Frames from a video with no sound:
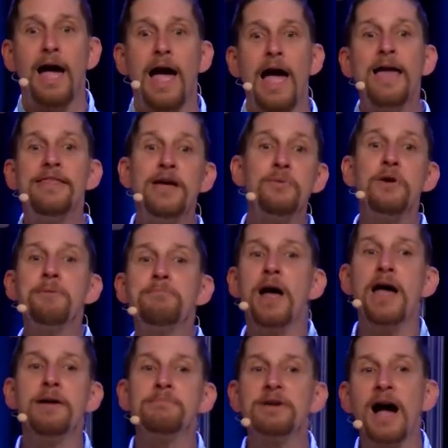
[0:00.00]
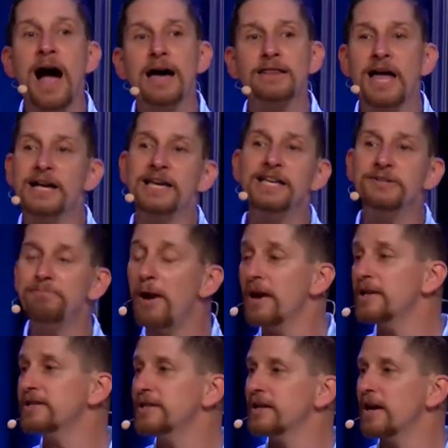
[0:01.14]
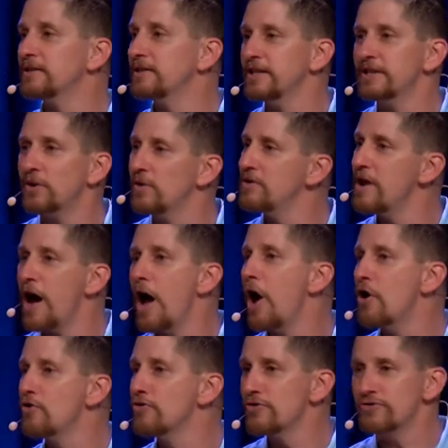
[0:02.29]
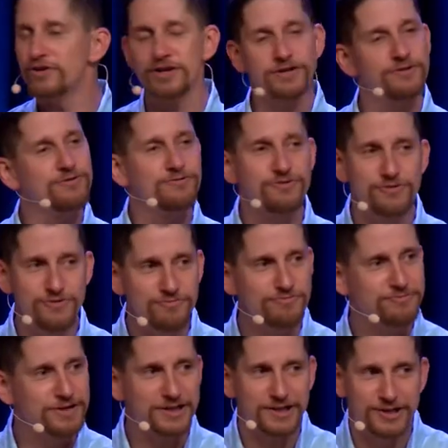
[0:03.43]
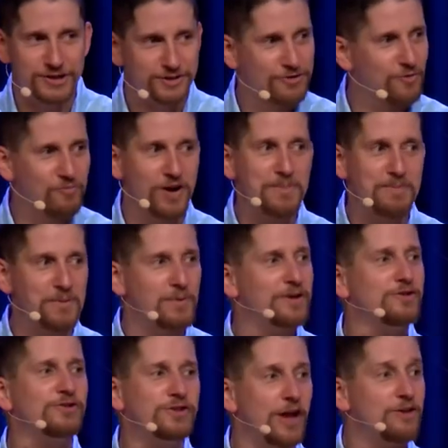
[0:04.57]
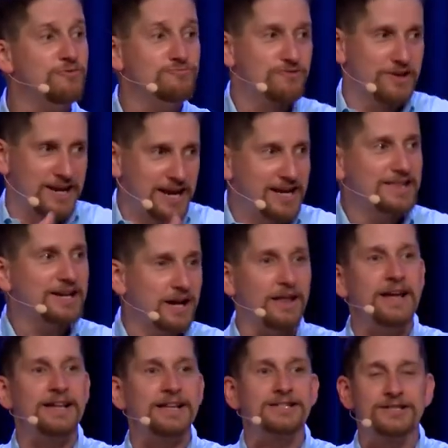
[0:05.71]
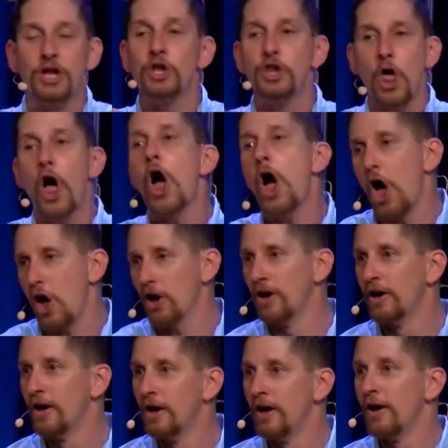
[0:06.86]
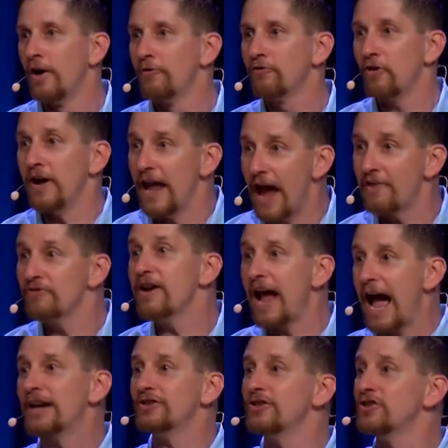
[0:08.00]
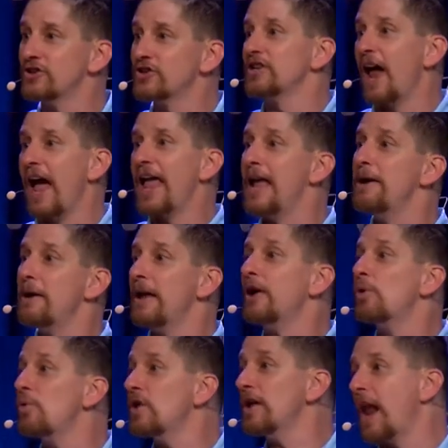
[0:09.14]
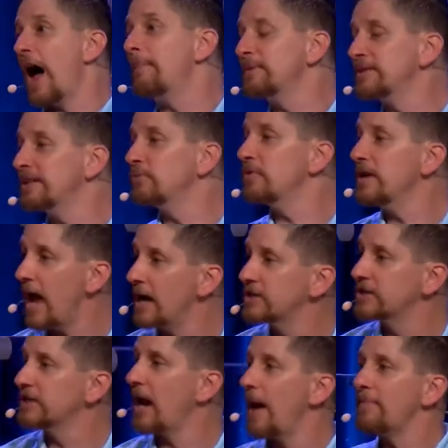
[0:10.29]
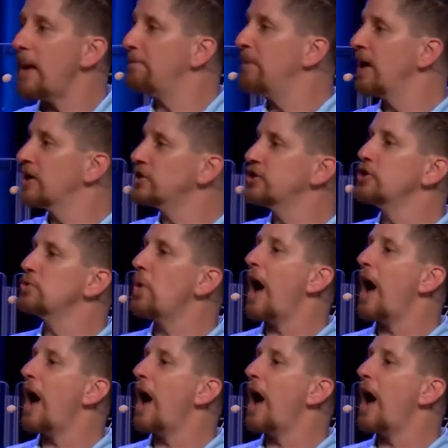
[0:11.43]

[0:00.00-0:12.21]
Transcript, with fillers: And then we blame God like he's punishing us. And he's going, no, you're just, you just, you're reaping what you said. You get in the, like it's the law. For every action, there's an equal and opposite reaction. I'm not punishing you.